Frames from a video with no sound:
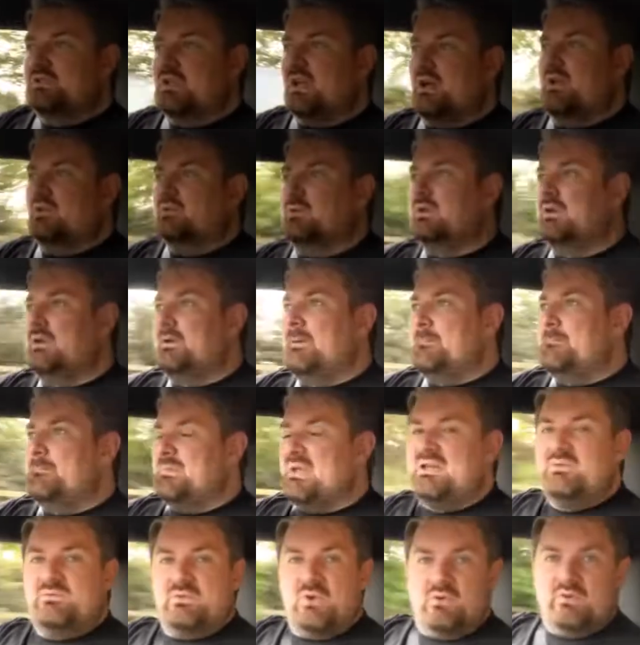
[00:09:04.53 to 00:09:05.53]
So
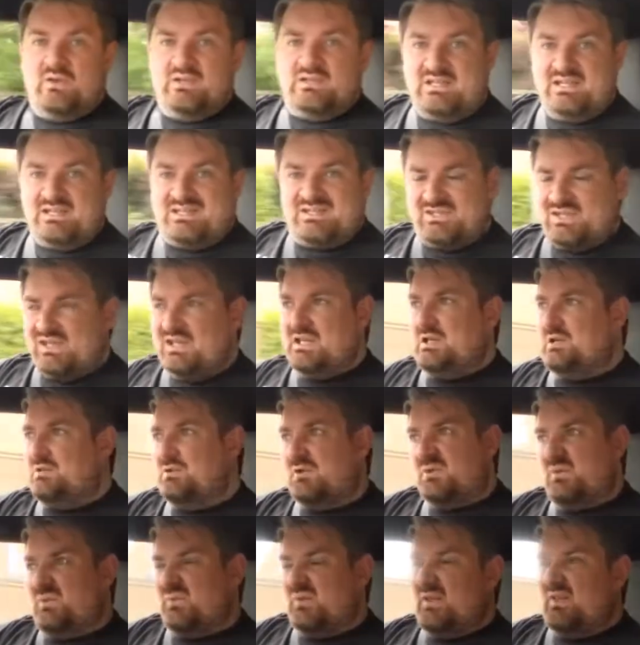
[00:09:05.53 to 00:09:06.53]
even on this ST,
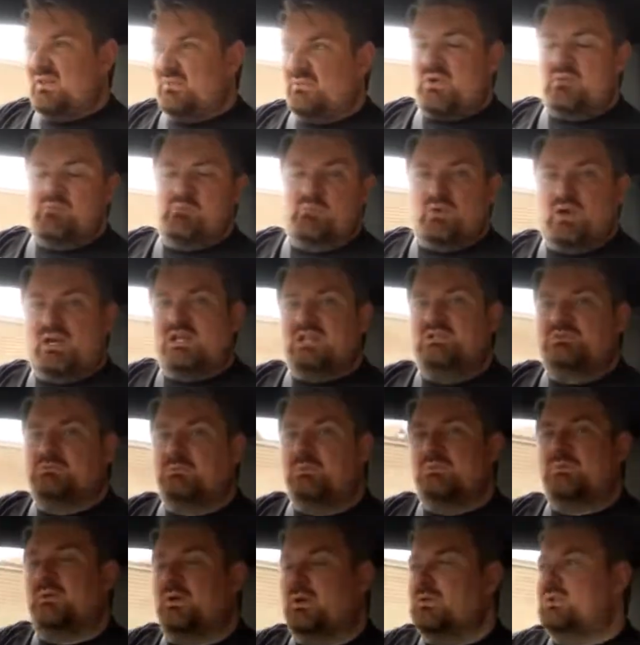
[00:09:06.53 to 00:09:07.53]
you can fit the front brakes
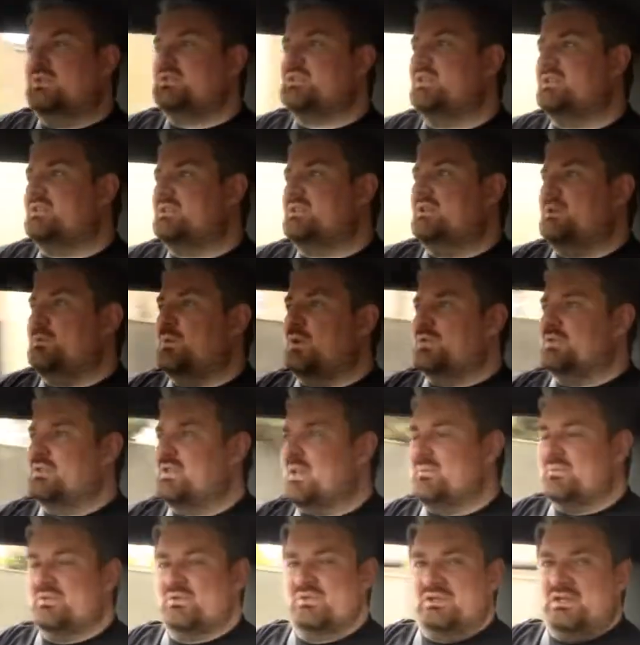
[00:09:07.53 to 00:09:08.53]
from a Focus
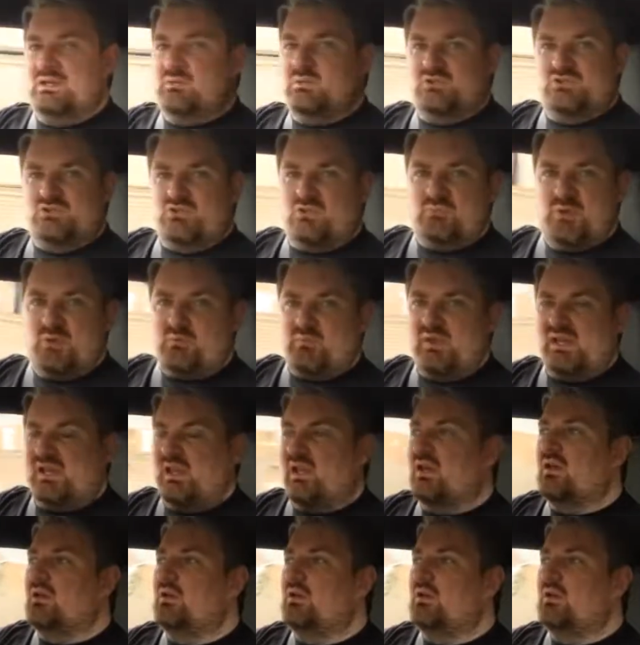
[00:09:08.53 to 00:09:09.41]
ST170, which are a bit bigger.